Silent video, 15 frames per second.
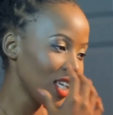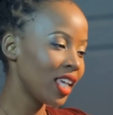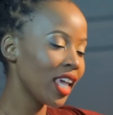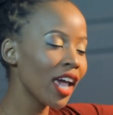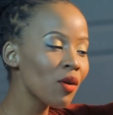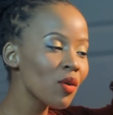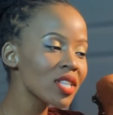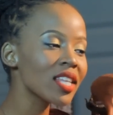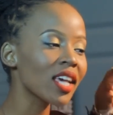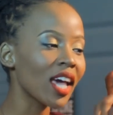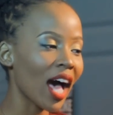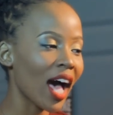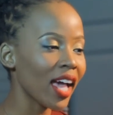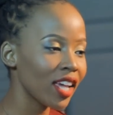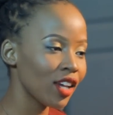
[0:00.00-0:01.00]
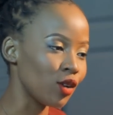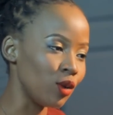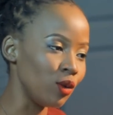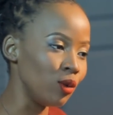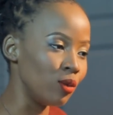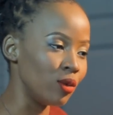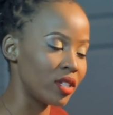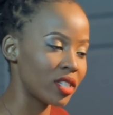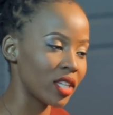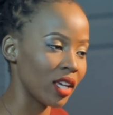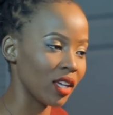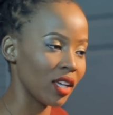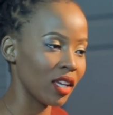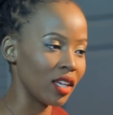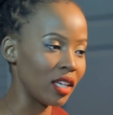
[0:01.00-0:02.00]
Here was a guy who would
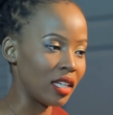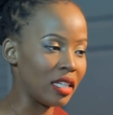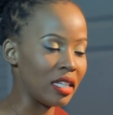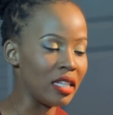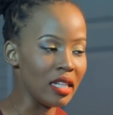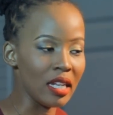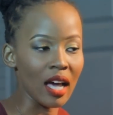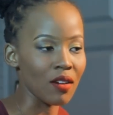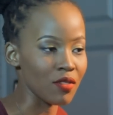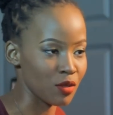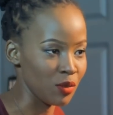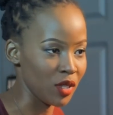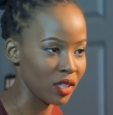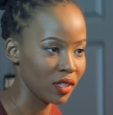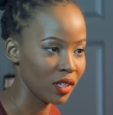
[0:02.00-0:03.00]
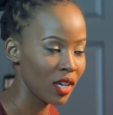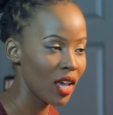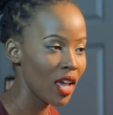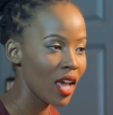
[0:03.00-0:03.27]
say he loves me,